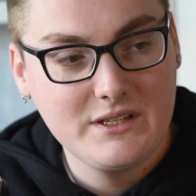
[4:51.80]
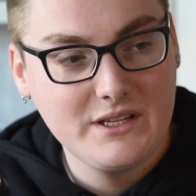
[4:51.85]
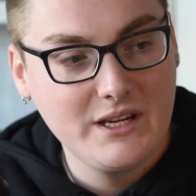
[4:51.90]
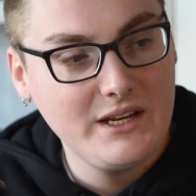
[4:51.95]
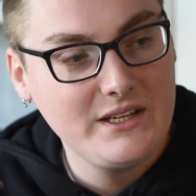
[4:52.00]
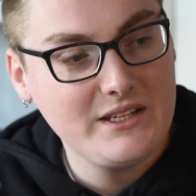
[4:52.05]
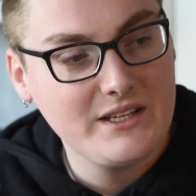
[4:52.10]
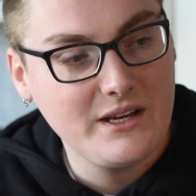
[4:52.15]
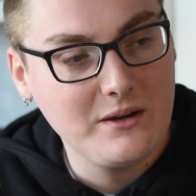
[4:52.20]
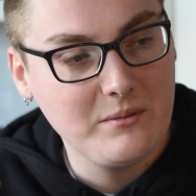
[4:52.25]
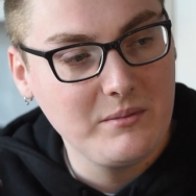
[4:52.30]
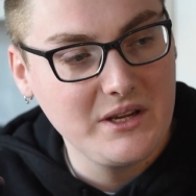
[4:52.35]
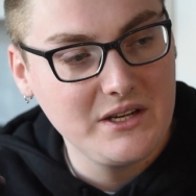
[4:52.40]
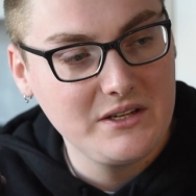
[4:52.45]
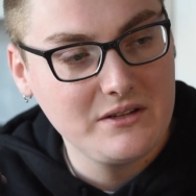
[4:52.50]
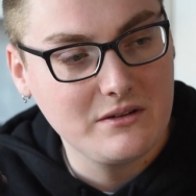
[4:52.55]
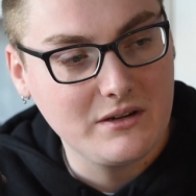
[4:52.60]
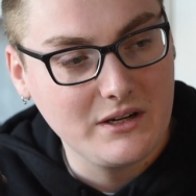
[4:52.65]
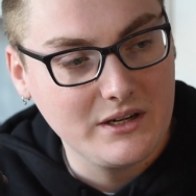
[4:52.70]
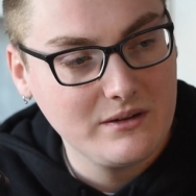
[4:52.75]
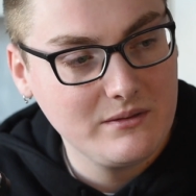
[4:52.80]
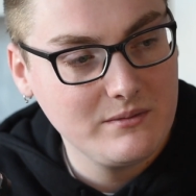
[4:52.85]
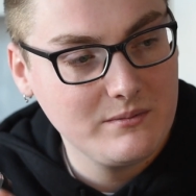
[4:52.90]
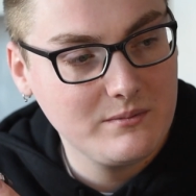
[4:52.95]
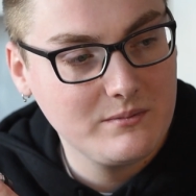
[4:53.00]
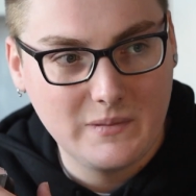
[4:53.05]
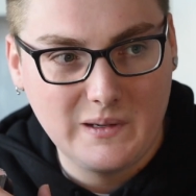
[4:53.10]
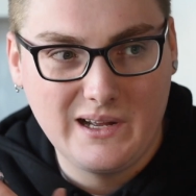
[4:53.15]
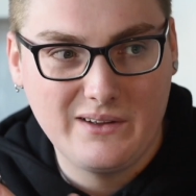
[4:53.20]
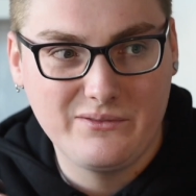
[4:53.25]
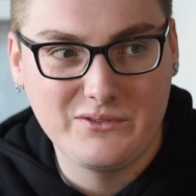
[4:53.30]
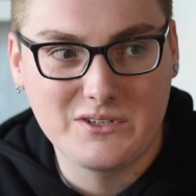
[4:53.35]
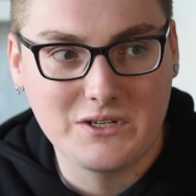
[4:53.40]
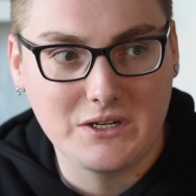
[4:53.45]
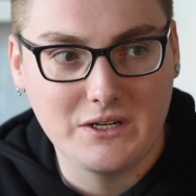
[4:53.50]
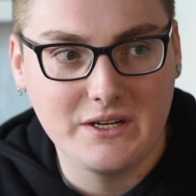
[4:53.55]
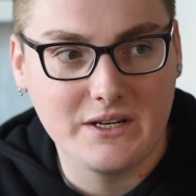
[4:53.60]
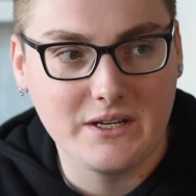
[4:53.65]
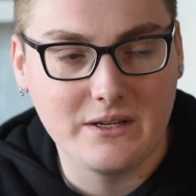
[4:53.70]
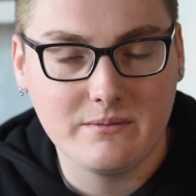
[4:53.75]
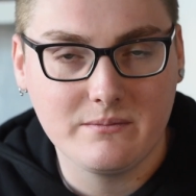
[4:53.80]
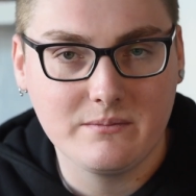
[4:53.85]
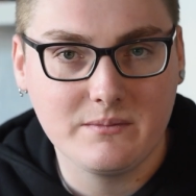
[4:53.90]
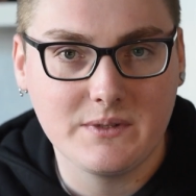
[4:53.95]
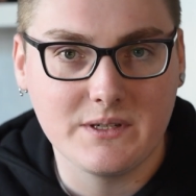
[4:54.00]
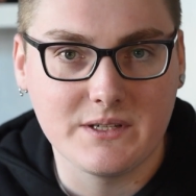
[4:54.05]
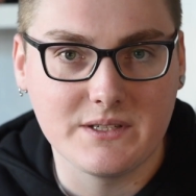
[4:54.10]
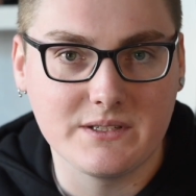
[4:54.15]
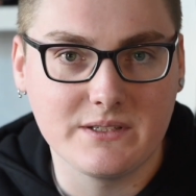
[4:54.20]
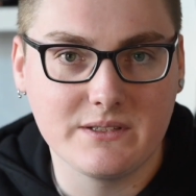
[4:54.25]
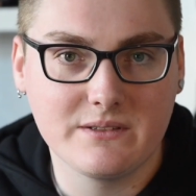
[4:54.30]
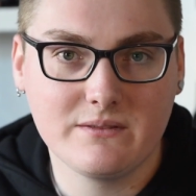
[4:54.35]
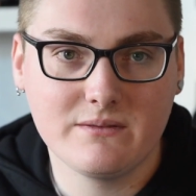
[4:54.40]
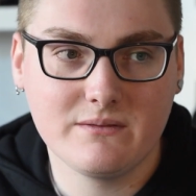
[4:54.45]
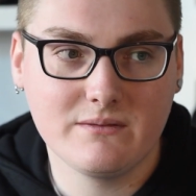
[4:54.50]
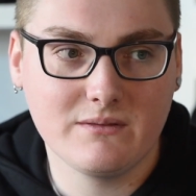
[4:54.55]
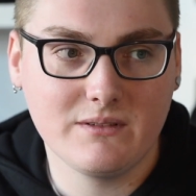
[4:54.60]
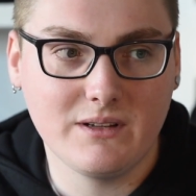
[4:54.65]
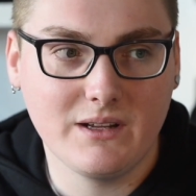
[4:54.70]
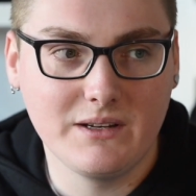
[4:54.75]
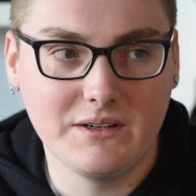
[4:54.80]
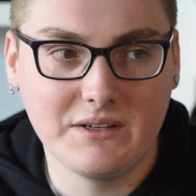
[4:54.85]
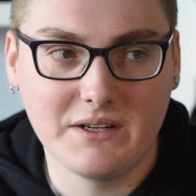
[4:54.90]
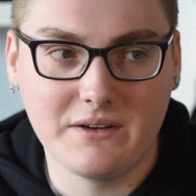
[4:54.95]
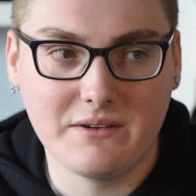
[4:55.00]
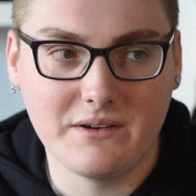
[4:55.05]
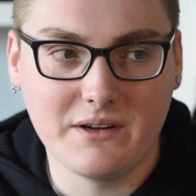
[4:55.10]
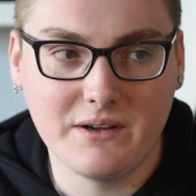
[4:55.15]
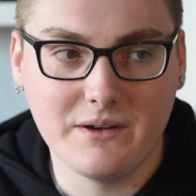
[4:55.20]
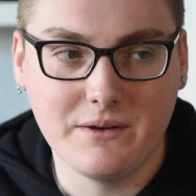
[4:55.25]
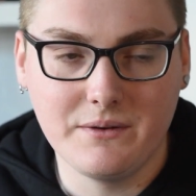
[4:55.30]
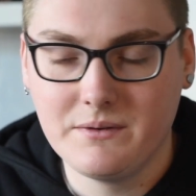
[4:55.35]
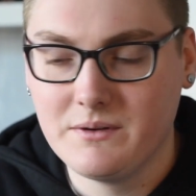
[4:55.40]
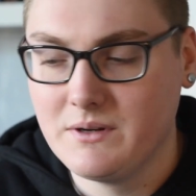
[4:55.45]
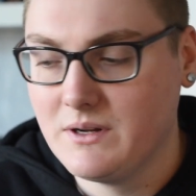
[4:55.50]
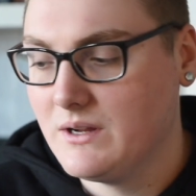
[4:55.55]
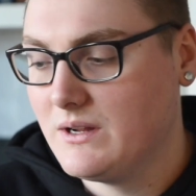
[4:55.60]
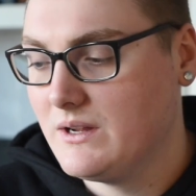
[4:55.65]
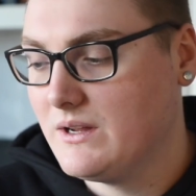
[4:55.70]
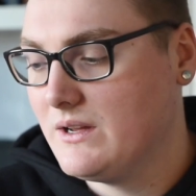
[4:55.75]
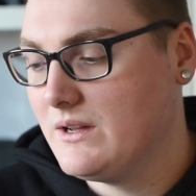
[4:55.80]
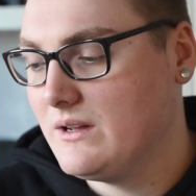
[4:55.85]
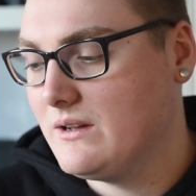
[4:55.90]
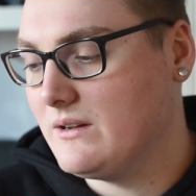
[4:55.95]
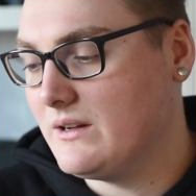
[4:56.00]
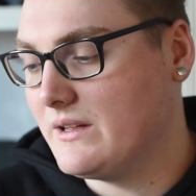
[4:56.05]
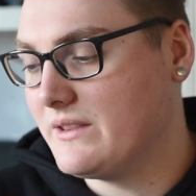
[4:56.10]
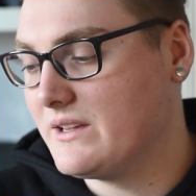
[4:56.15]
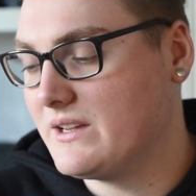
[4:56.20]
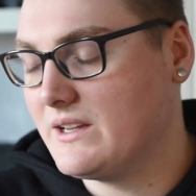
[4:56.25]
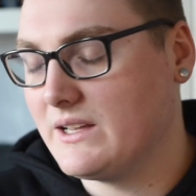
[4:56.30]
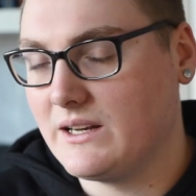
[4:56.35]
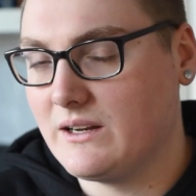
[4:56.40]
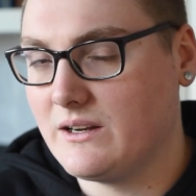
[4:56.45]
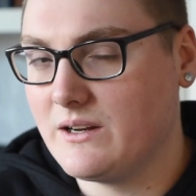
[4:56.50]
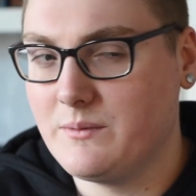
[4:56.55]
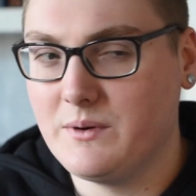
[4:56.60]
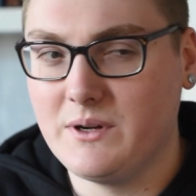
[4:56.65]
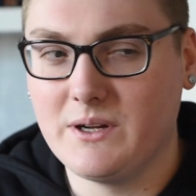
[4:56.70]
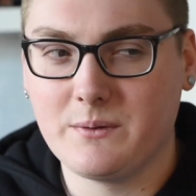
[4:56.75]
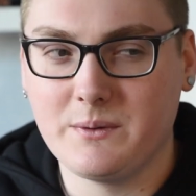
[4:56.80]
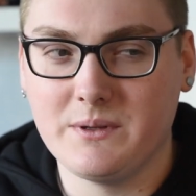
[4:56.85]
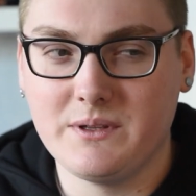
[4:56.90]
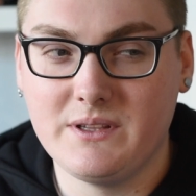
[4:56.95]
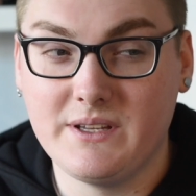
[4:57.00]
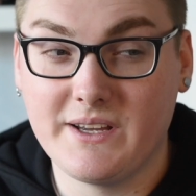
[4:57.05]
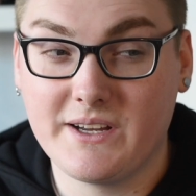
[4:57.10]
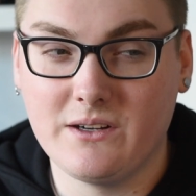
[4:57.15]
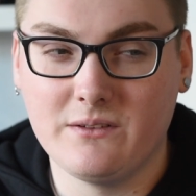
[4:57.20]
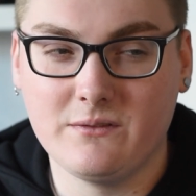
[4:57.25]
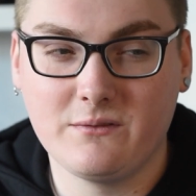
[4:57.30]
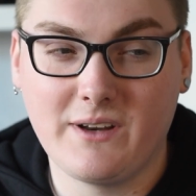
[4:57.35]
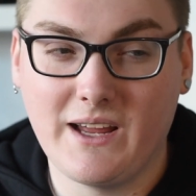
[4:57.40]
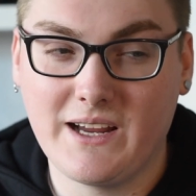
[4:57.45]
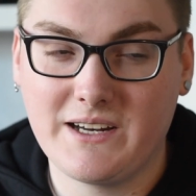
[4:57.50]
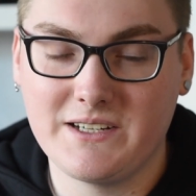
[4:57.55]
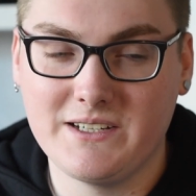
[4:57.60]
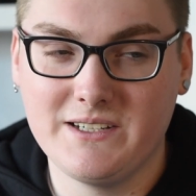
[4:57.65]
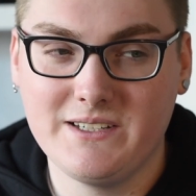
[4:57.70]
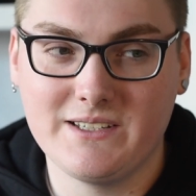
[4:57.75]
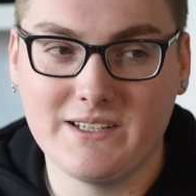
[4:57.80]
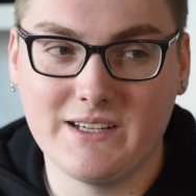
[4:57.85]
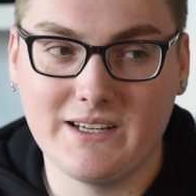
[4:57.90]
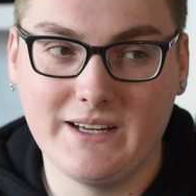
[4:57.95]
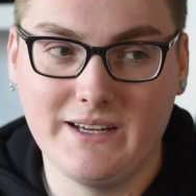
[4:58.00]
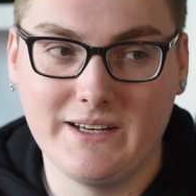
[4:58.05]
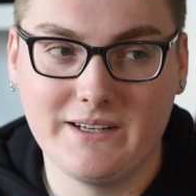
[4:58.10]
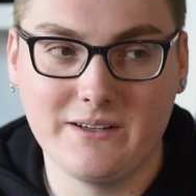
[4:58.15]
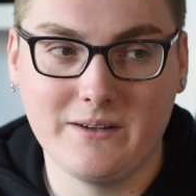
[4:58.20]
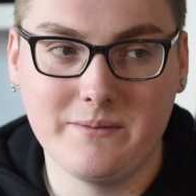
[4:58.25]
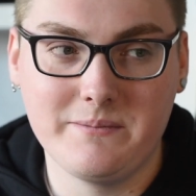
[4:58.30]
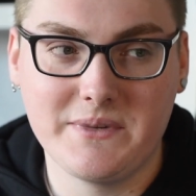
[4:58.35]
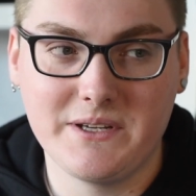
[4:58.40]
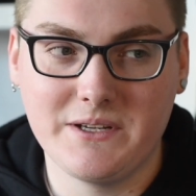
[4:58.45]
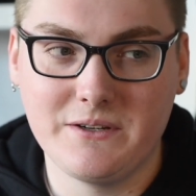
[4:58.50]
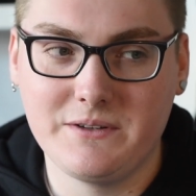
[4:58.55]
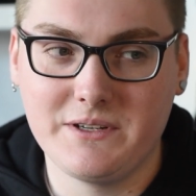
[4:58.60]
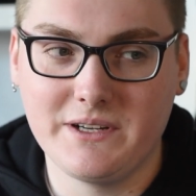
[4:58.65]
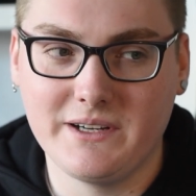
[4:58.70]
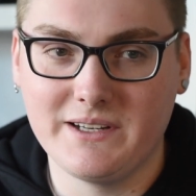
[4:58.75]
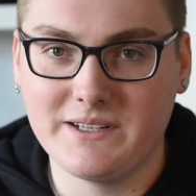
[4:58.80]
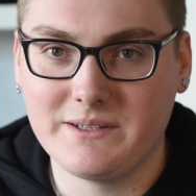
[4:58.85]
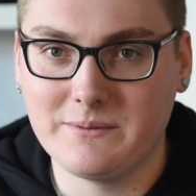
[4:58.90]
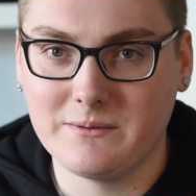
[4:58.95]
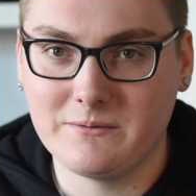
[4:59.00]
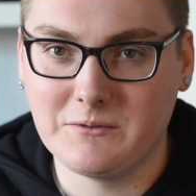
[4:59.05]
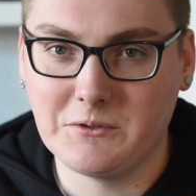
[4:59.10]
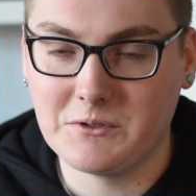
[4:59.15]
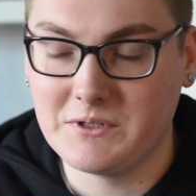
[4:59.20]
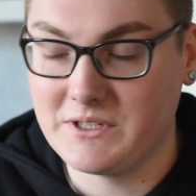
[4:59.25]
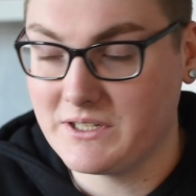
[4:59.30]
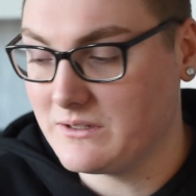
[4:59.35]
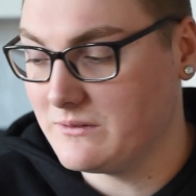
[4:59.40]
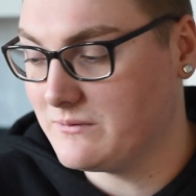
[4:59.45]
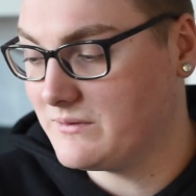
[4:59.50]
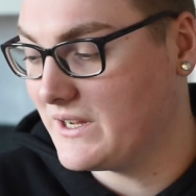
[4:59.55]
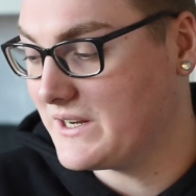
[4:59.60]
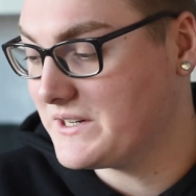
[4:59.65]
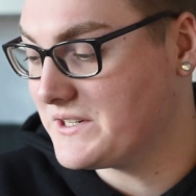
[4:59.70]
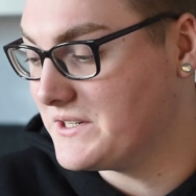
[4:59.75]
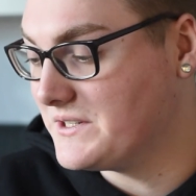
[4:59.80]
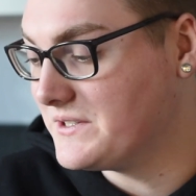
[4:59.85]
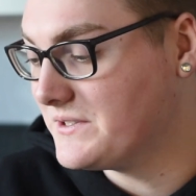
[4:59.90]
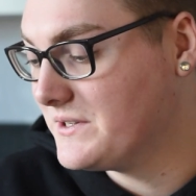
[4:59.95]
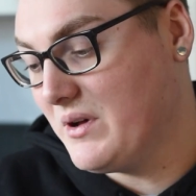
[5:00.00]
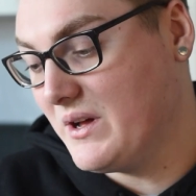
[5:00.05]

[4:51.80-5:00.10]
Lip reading: Ttl metering. I haven't tried it because I don't know I think it'll only work with Nikon flashes, and I'm too tight to afford Nikon flashes.